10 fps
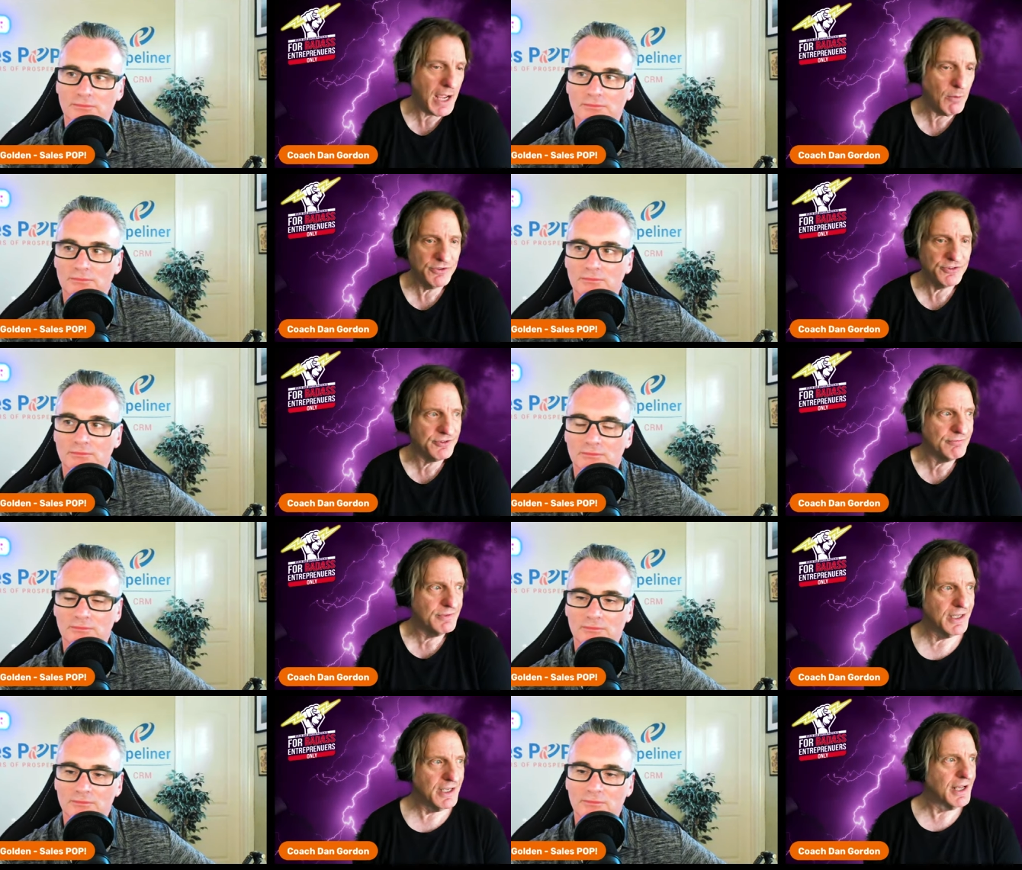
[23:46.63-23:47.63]
Speaker 1: was
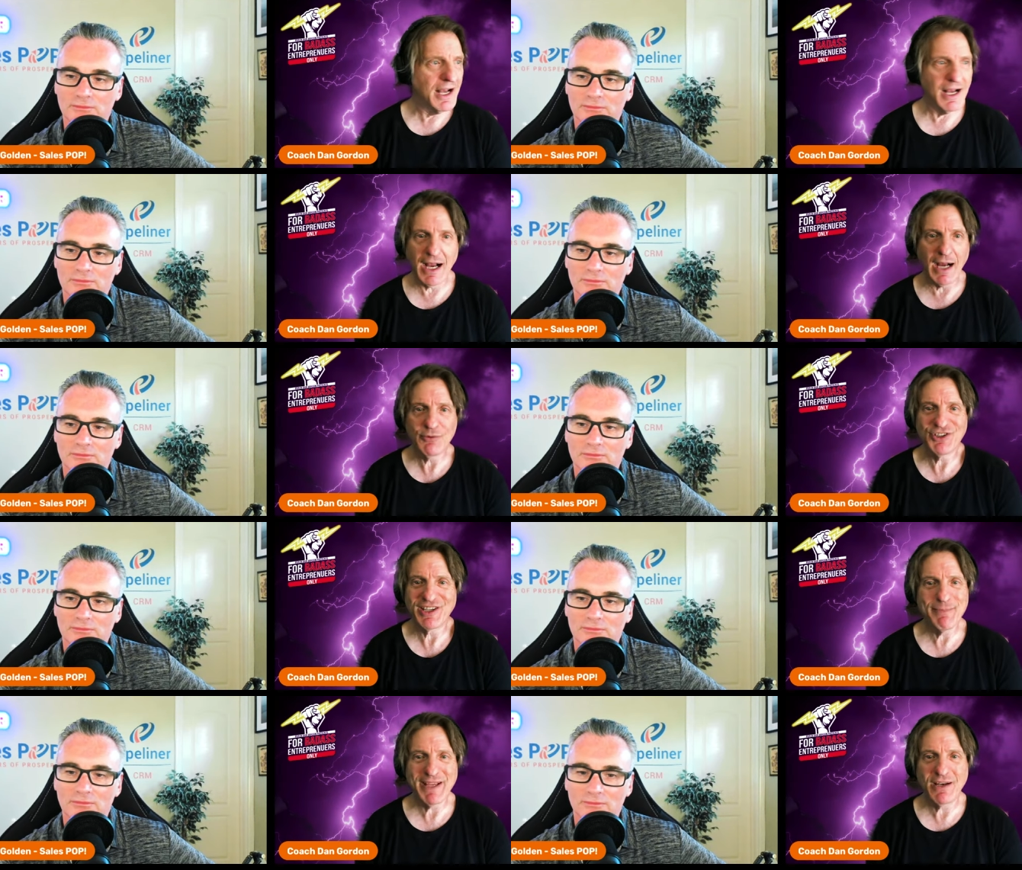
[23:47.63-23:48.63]

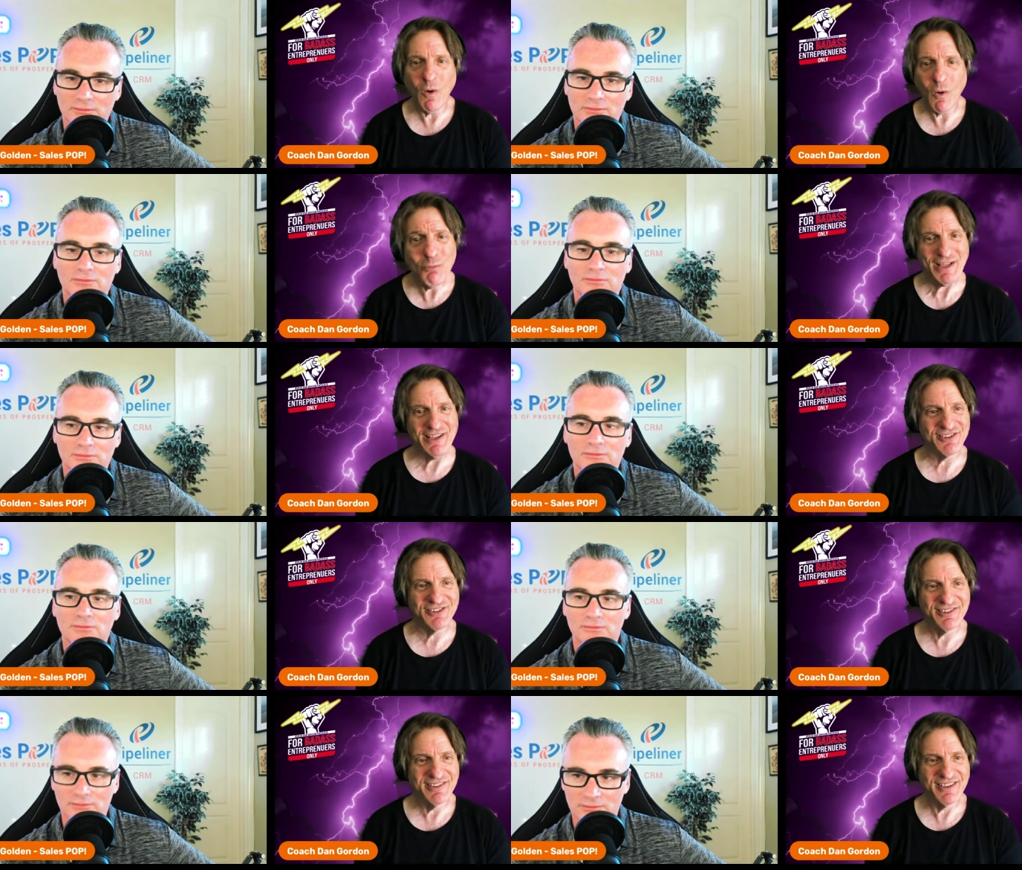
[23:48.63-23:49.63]
looking at being
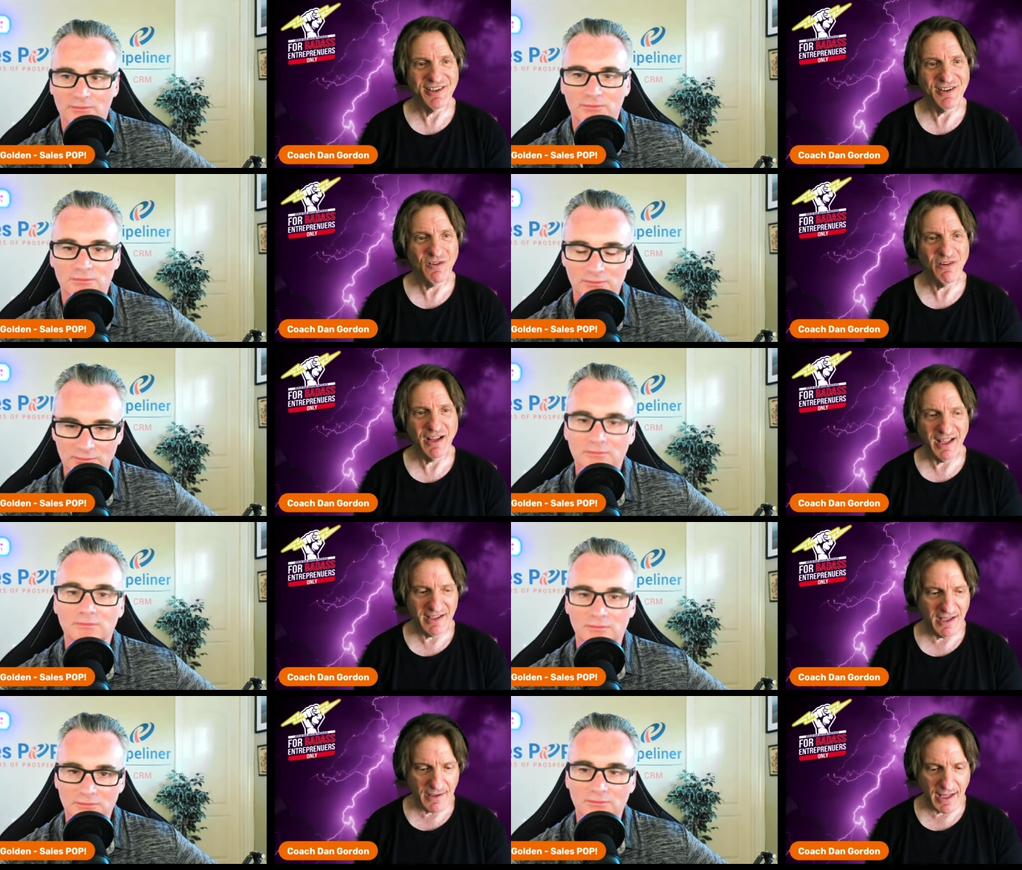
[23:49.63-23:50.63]
homeless, and
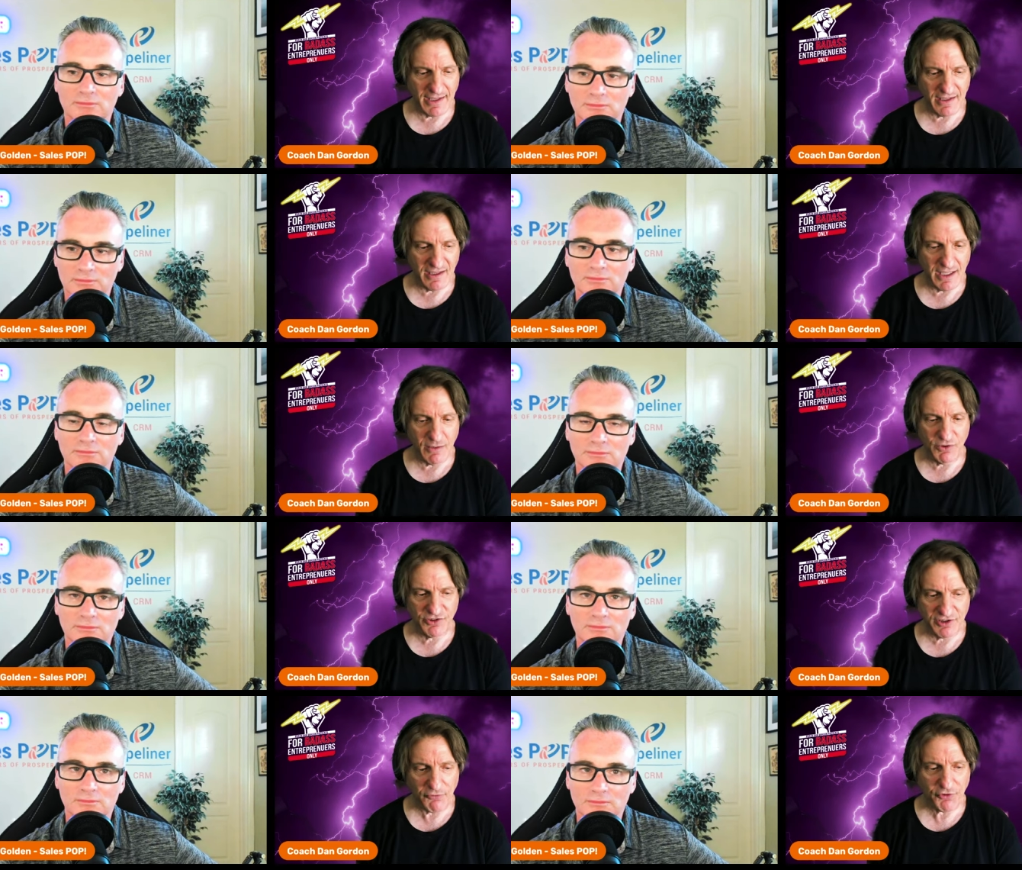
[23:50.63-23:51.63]
it
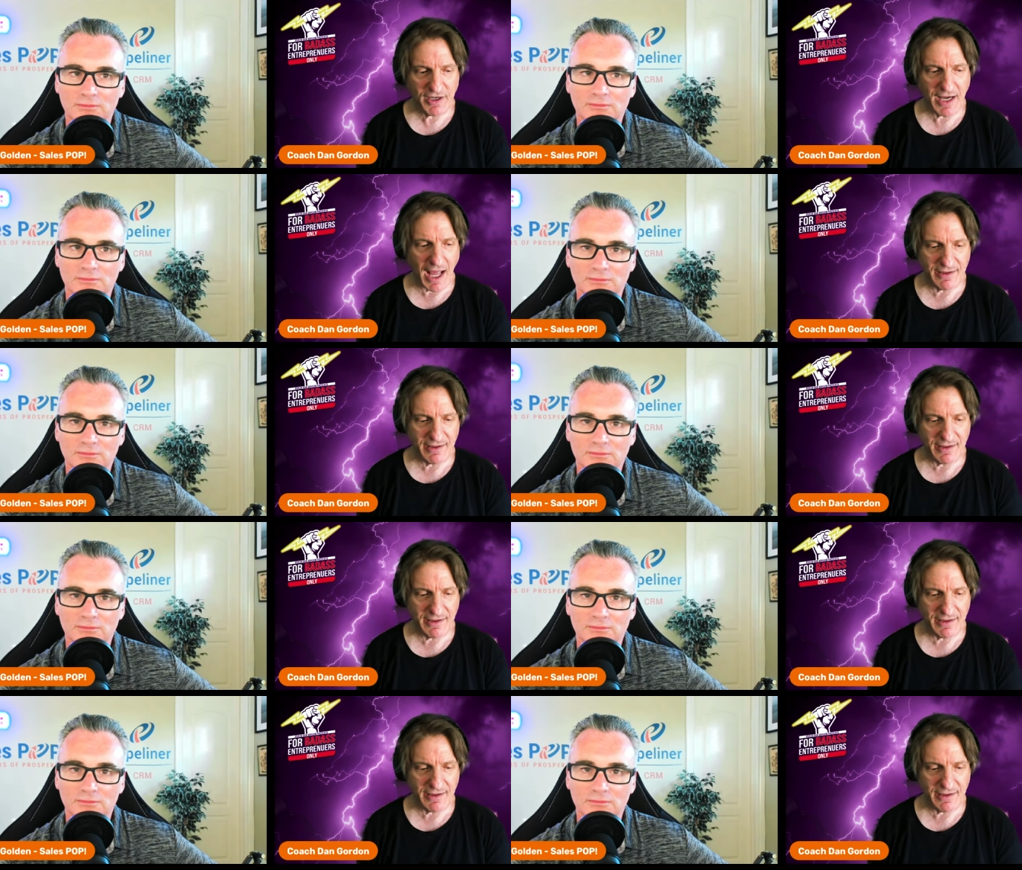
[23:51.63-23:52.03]
was suffering.